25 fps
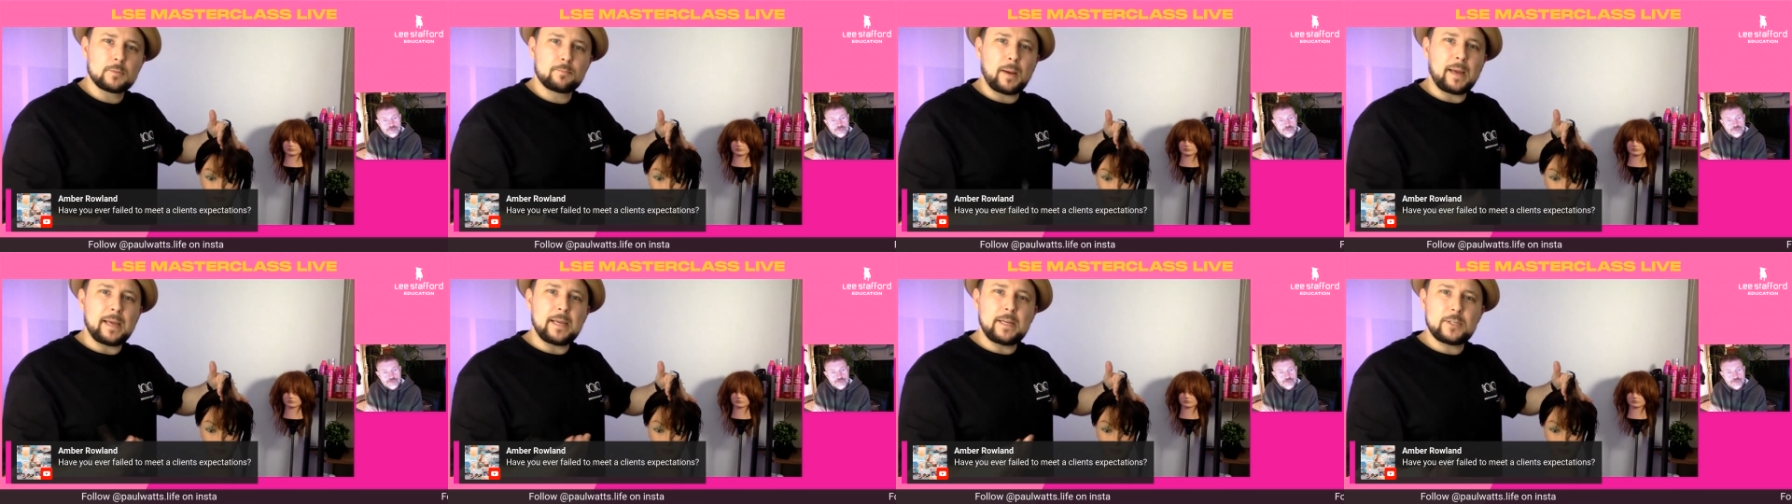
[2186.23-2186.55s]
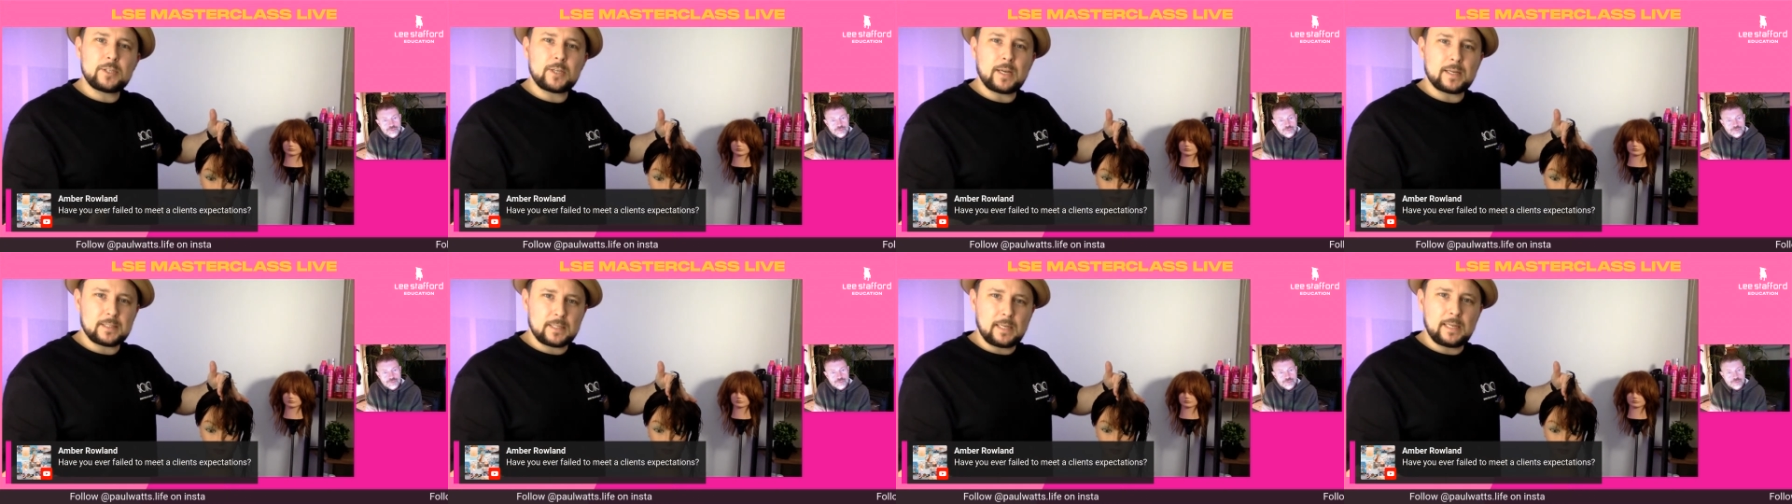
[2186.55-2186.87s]

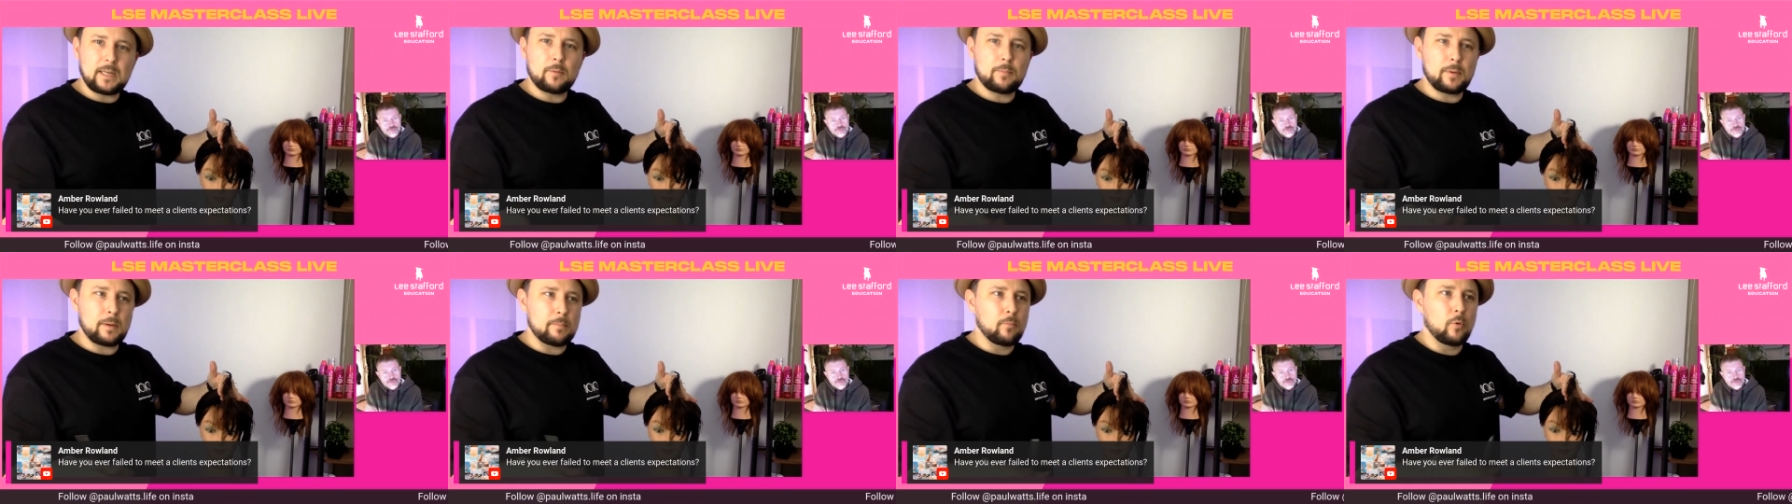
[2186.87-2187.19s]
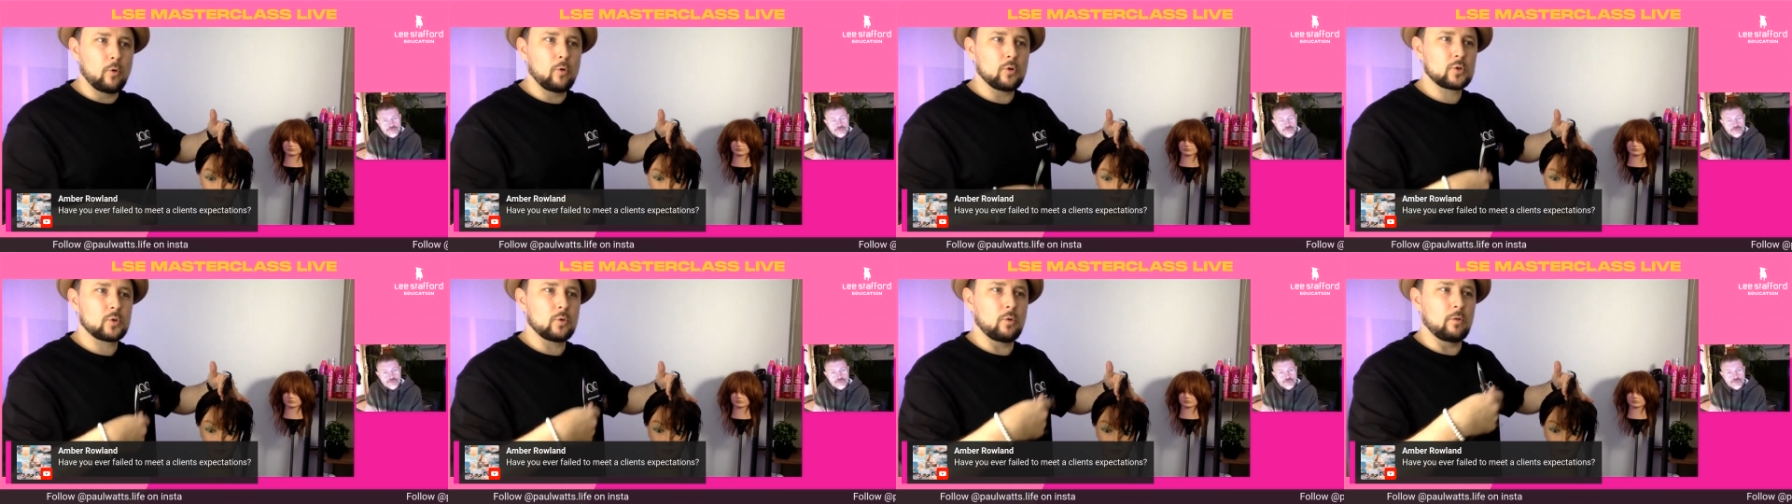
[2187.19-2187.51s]
beige has a little bit
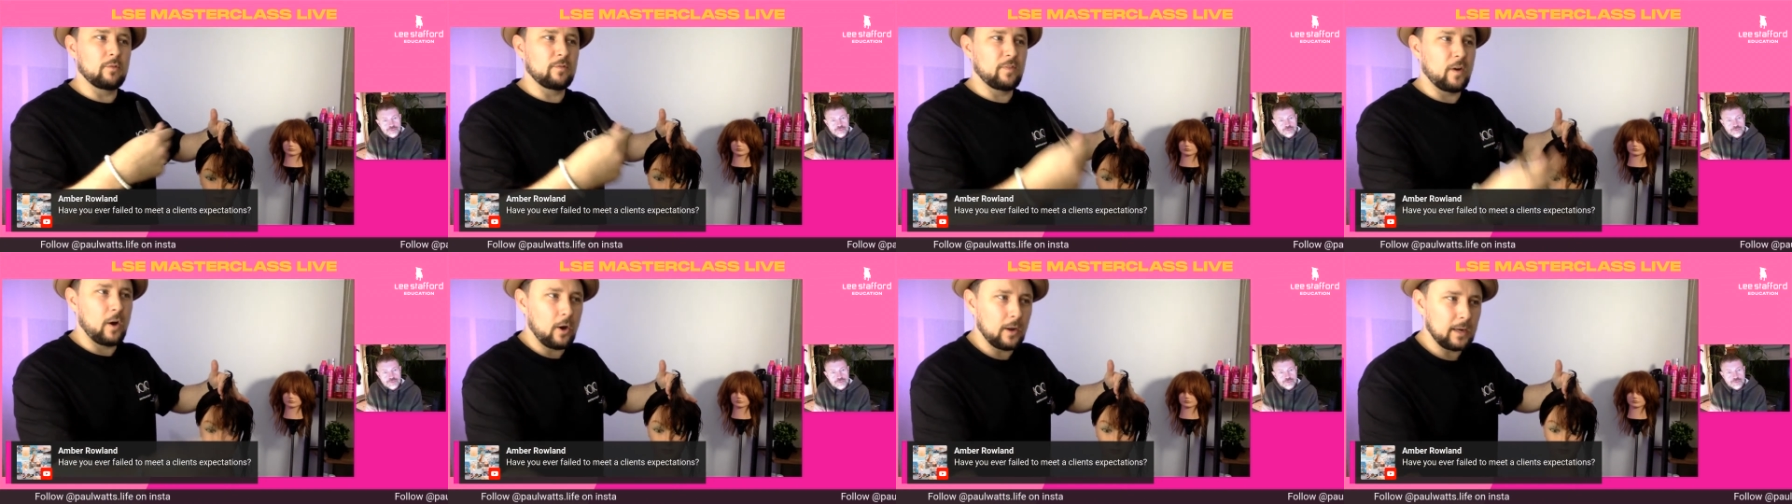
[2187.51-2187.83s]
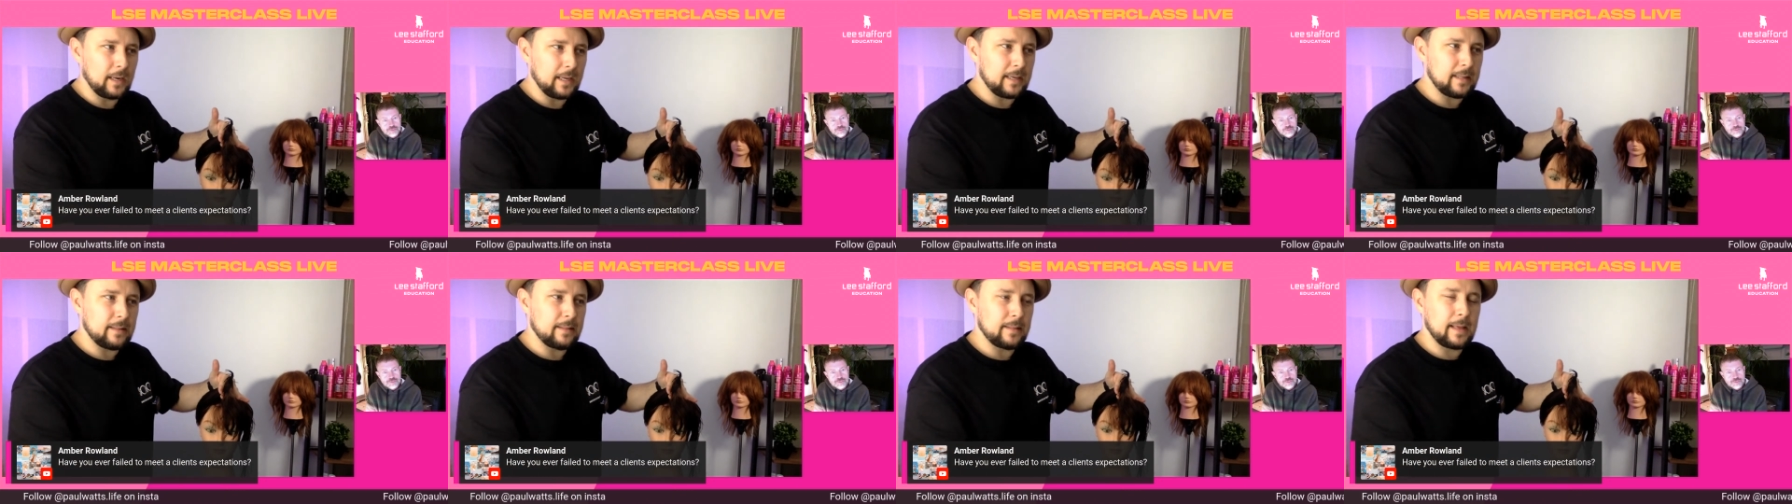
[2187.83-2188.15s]
more sort of
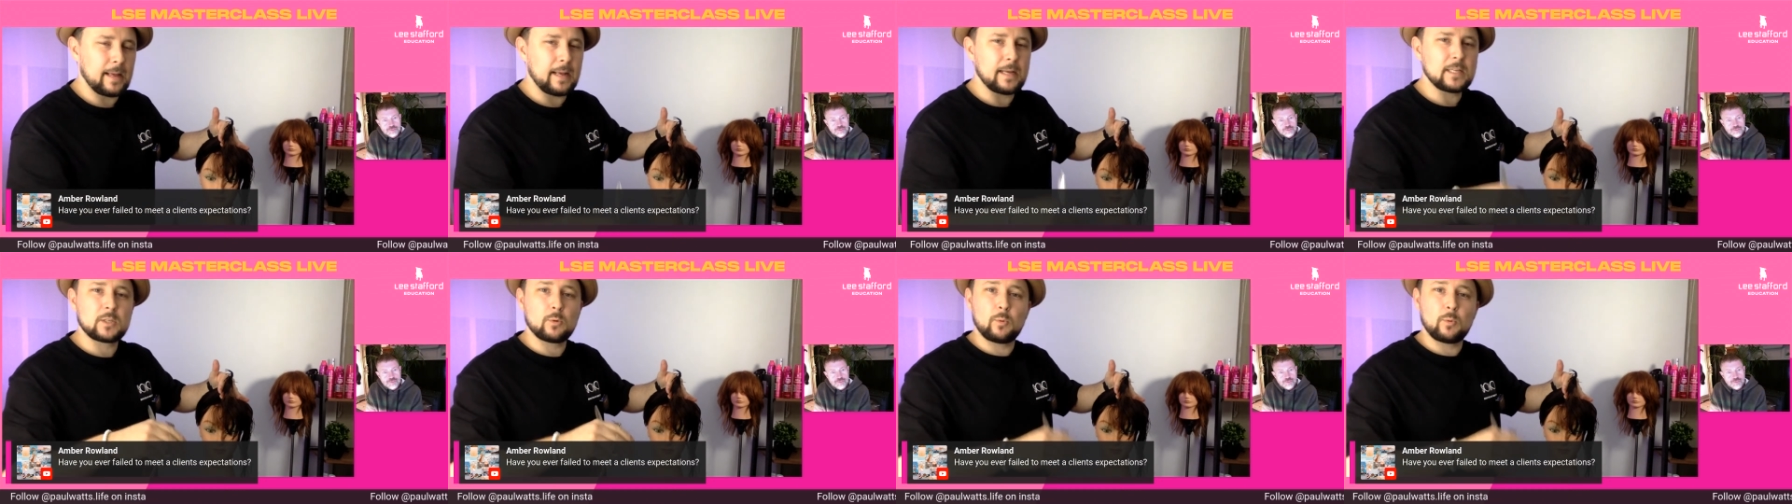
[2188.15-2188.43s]
violet in there.